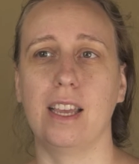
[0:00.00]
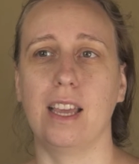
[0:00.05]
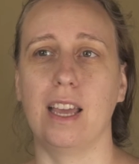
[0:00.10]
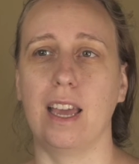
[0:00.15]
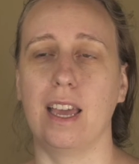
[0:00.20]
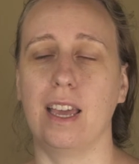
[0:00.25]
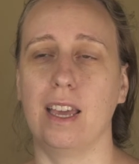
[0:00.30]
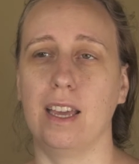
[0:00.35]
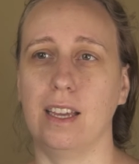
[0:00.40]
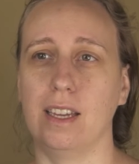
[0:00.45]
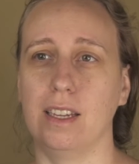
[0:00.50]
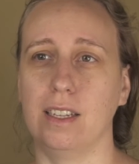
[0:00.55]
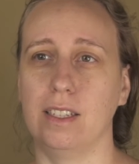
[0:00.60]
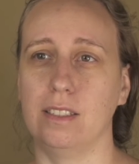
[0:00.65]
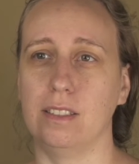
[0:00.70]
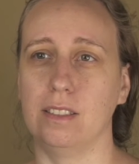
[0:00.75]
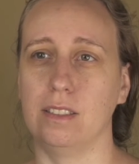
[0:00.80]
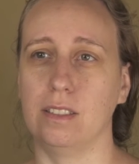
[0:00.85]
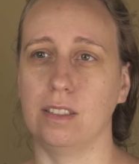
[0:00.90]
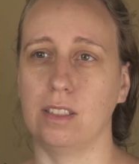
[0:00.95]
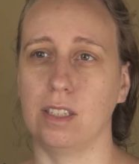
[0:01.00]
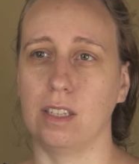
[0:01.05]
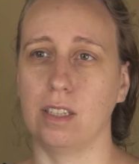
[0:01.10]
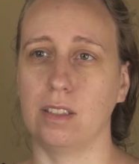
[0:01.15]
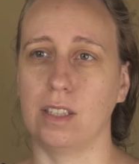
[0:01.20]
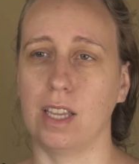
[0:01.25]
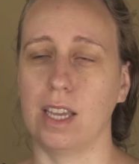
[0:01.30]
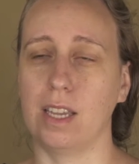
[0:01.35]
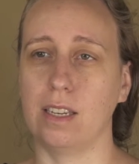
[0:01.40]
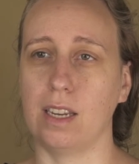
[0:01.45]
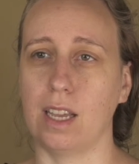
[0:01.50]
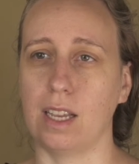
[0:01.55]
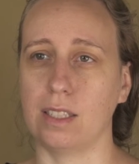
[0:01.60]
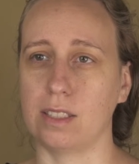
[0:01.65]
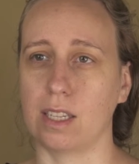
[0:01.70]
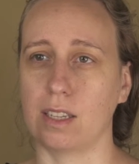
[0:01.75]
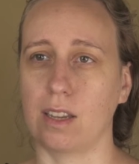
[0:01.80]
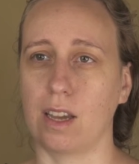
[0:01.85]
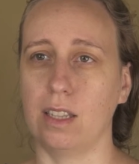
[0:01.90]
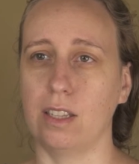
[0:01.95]
And then
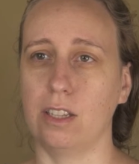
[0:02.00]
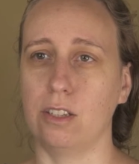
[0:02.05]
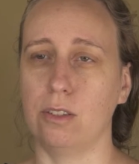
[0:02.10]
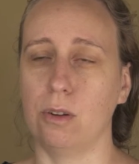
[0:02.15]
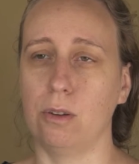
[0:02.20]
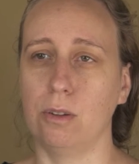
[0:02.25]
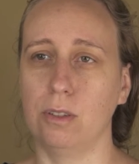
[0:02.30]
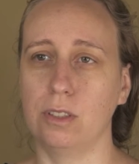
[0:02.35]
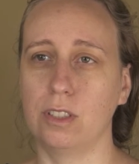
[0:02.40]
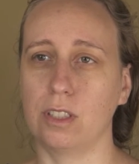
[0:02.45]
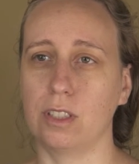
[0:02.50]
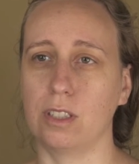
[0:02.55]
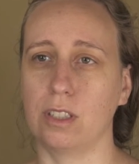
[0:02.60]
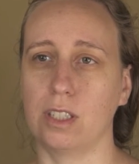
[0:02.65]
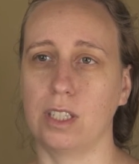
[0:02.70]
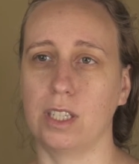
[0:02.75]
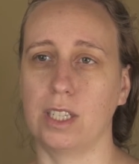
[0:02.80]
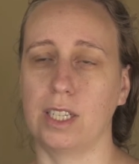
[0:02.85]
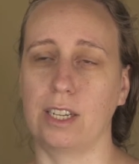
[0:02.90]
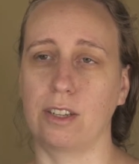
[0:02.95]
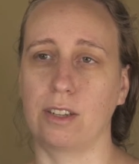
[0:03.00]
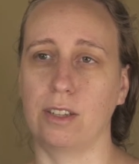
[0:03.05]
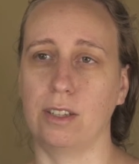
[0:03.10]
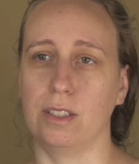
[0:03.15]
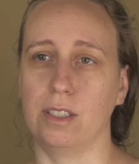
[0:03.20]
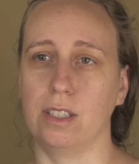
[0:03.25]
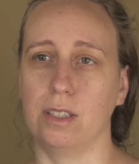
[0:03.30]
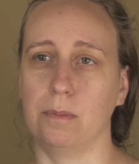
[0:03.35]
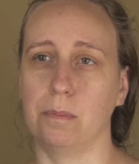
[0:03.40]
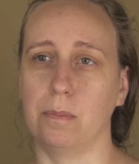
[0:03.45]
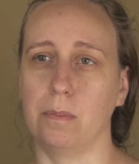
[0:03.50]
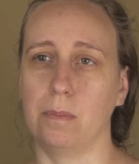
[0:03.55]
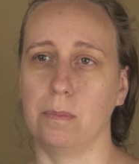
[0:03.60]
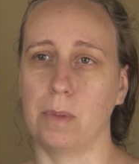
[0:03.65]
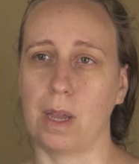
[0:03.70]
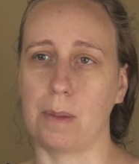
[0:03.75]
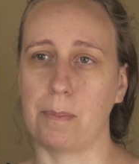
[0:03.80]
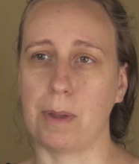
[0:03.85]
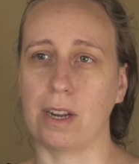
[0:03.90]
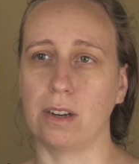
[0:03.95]
as I got a little older and
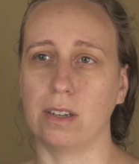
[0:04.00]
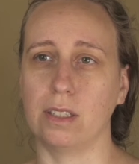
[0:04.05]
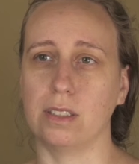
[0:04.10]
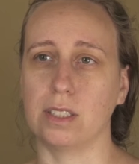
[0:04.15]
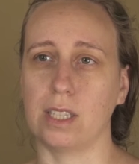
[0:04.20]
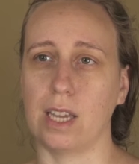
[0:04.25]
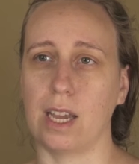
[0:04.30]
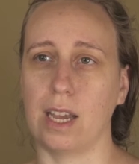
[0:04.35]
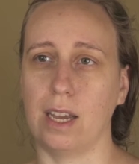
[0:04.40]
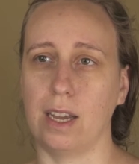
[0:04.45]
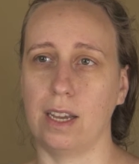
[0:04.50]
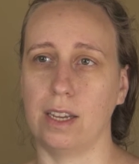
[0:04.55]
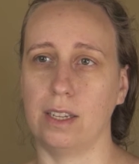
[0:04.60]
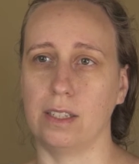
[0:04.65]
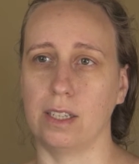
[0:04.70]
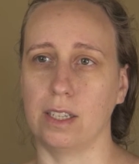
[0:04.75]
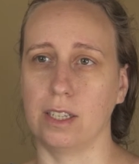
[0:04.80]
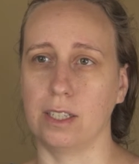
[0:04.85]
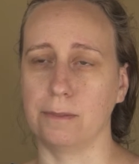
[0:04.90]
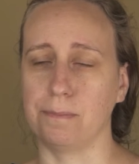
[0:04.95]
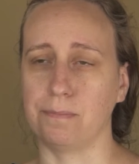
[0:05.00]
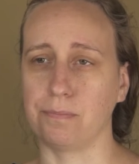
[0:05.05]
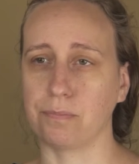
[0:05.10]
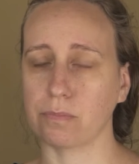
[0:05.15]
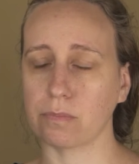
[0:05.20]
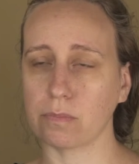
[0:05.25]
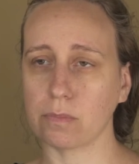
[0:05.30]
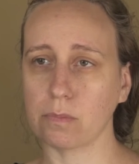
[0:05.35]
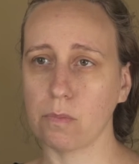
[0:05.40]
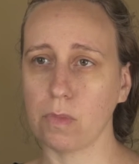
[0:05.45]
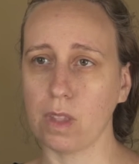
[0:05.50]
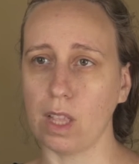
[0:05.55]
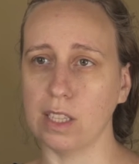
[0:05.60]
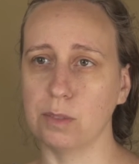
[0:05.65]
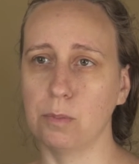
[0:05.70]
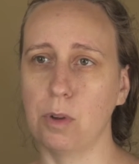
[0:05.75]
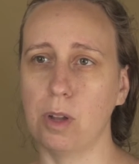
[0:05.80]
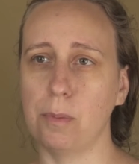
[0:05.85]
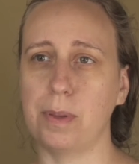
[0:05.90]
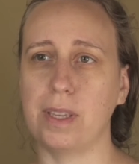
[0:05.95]
my parents had a
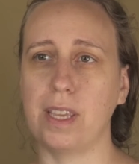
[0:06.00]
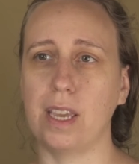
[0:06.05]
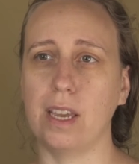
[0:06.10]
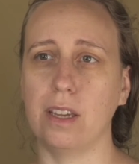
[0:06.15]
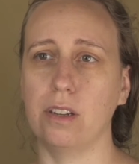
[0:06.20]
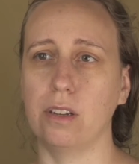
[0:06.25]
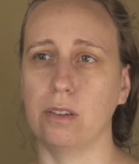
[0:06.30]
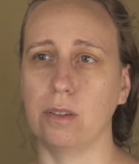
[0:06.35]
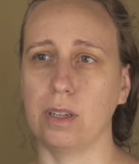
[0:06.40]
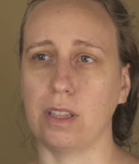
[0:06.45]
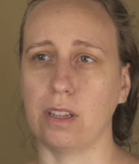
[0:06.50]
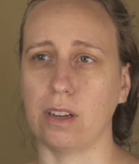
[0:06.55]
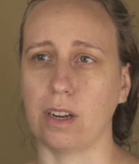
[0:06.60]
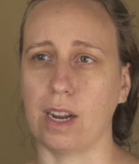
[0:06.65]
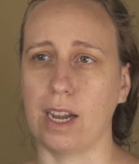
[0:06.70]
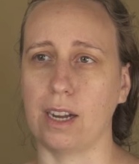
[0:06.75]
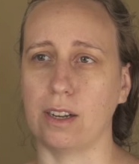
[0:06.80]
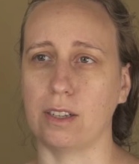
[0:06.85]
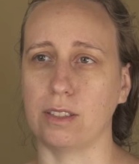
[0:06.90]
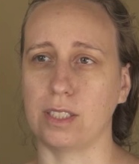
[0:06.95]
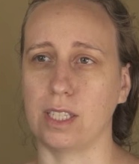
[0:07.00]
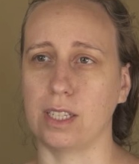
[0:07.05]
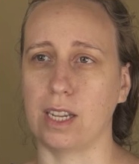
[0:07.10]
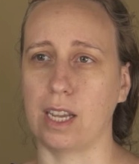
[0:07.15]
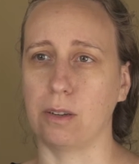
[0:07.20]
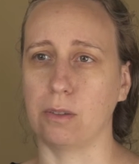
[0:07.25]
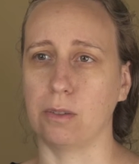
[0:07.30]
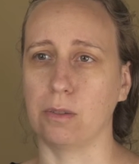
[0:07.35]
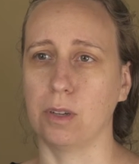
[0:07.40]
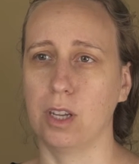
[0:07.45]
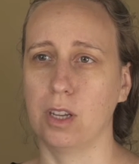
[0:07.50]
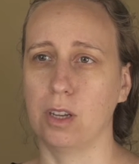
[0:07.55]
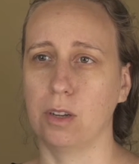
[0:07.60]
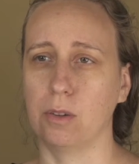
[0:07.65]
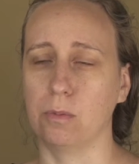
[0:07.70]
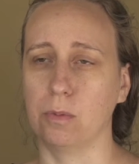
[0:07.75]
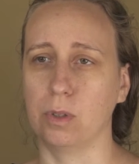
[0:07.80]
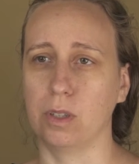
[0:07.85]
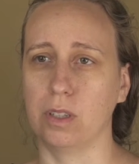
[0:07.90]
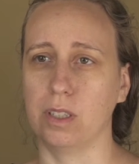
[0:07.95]
small piano in their house and I
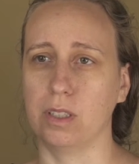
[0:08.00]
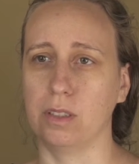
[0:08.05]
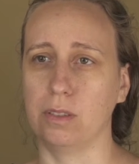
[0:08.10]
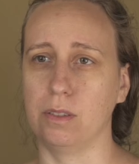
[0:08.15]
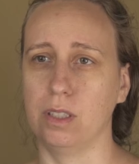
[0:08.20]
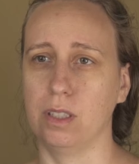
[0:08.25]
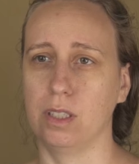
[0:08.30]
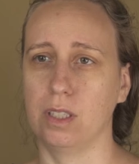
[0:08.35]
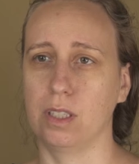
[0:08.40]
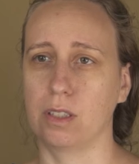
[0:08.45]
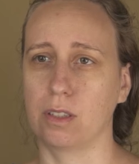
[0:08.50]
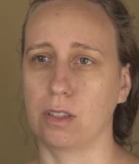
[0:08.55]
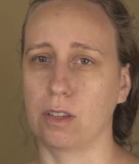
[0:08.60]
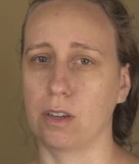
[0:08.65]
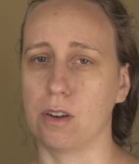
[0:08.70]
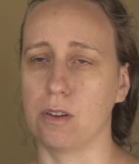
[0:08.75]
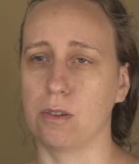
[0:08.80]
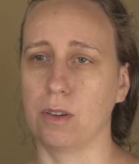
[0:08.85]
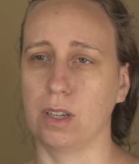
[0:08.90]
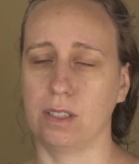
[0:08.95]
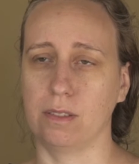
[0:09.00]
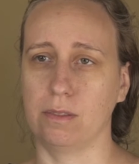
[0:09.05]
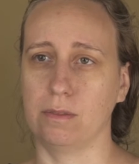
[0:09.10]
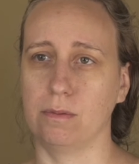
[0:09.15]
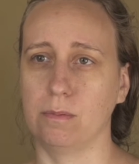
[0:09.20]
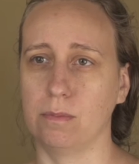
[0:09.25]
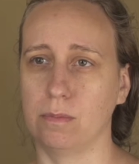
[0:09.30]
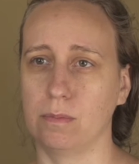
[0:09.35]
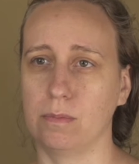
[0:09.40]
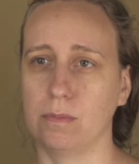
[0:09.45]
would go and